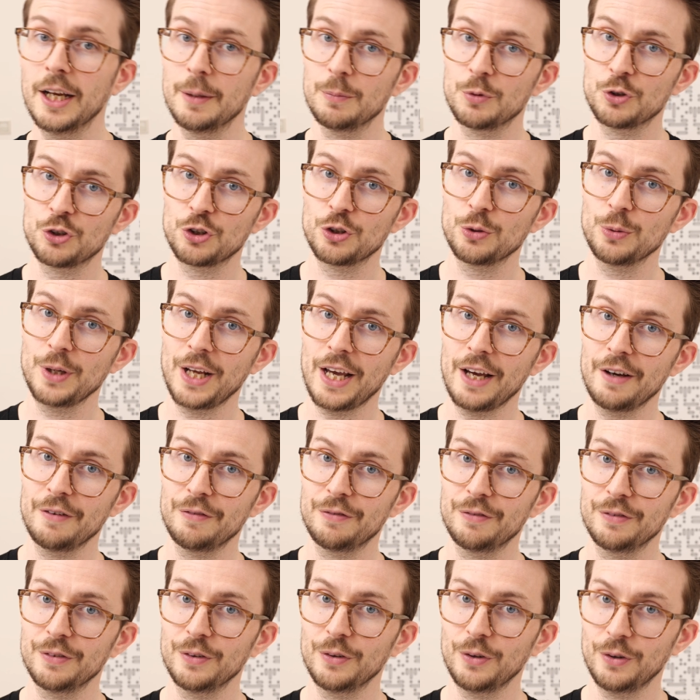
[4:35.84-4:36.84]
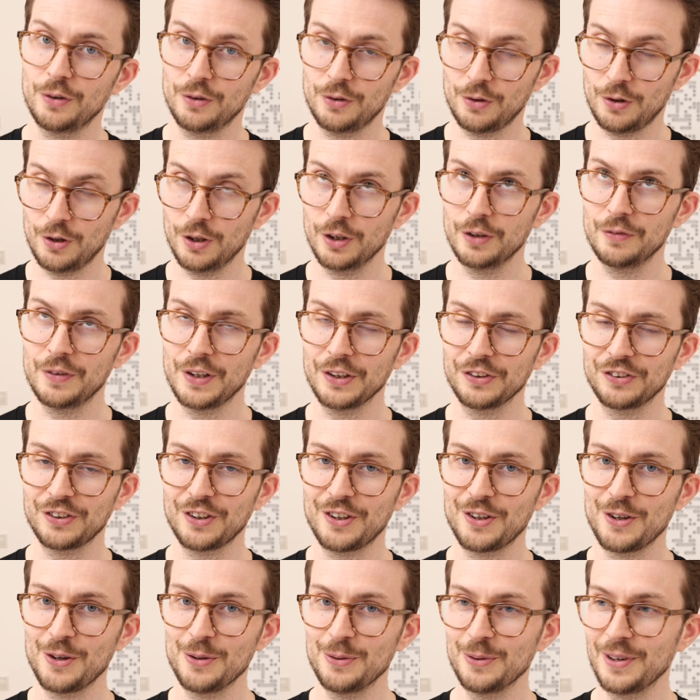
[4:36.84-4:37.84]
I'm sure we have all of us
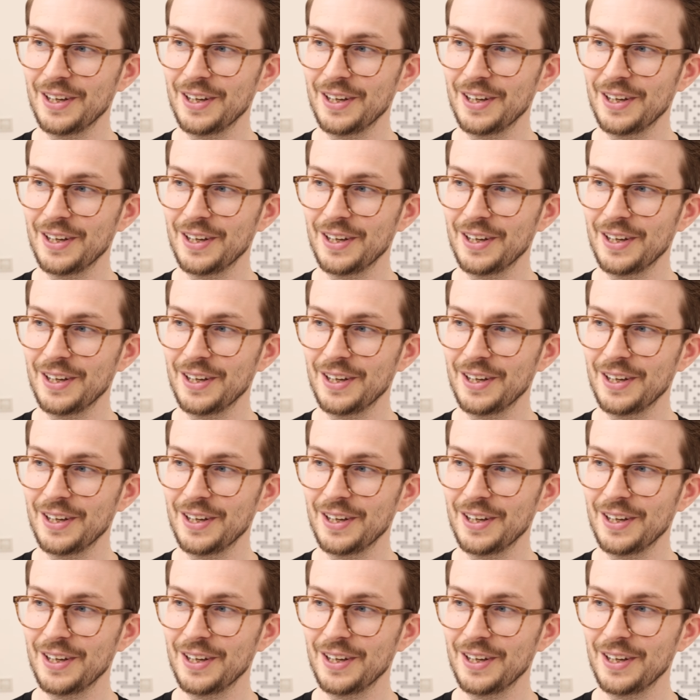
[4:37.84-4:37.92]
our own